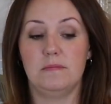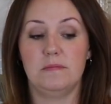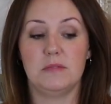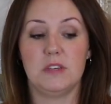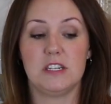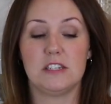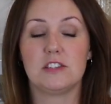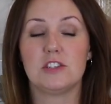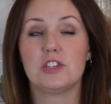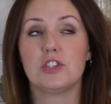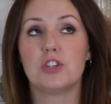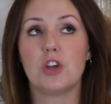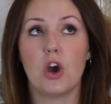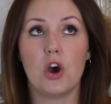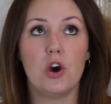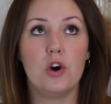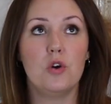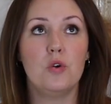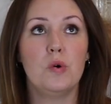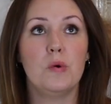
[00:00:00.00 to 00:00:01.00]
It's
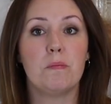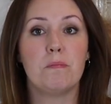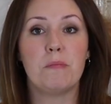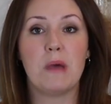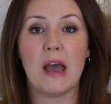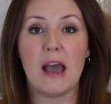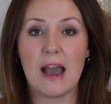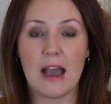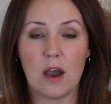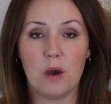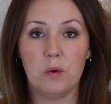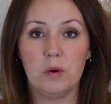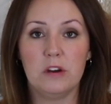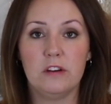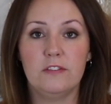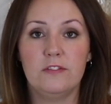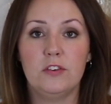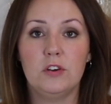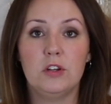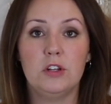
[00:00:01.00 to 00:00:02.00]
so
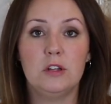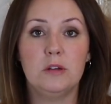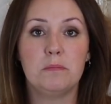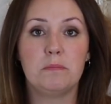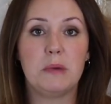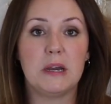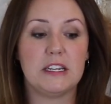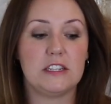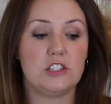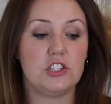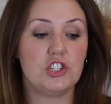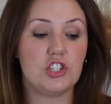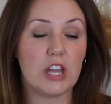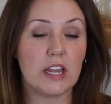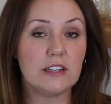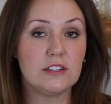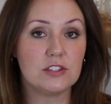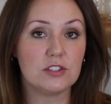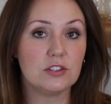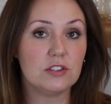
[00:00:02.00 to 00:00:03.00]
powerful but
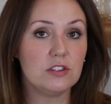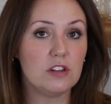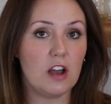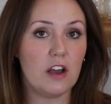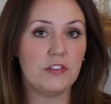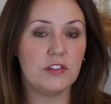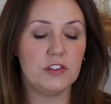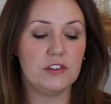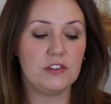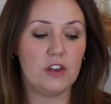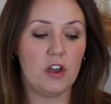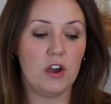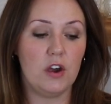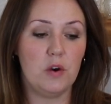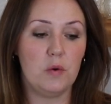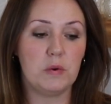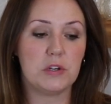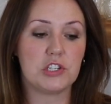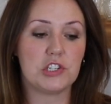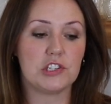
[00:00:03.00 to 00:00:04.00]
gentle on the
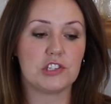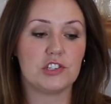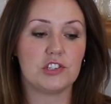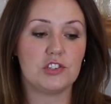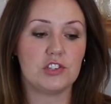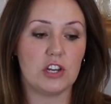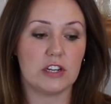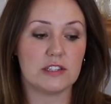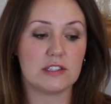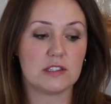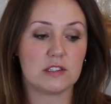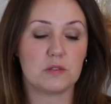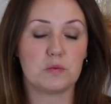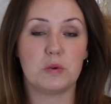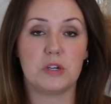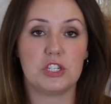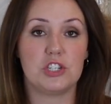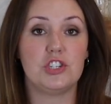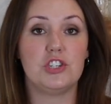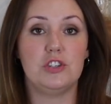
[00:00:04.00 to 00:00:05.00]
dough, which is just
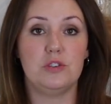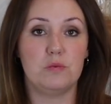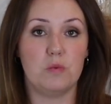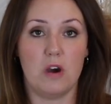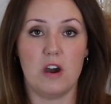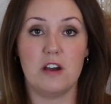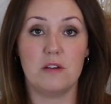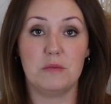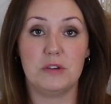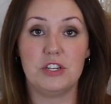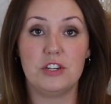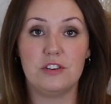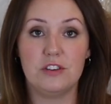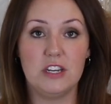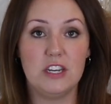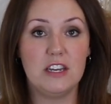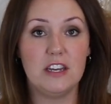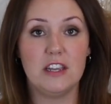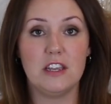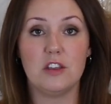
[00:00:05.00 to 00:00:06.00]
what you want when you're
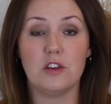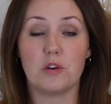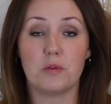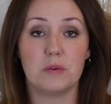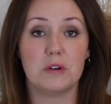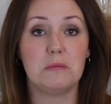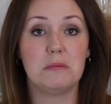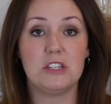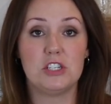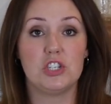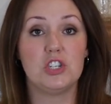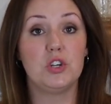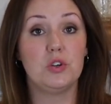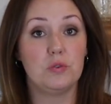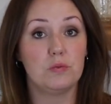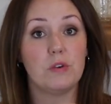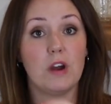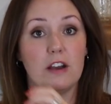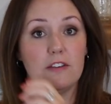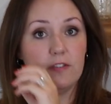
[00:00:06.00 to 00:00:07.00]
kneading. You don't want to be
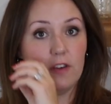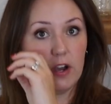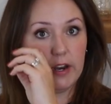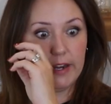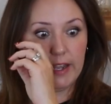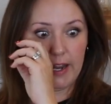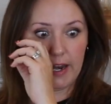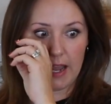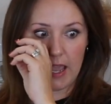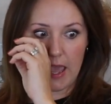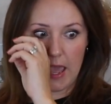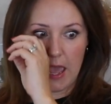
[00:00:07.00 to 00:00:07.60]
too rough on it.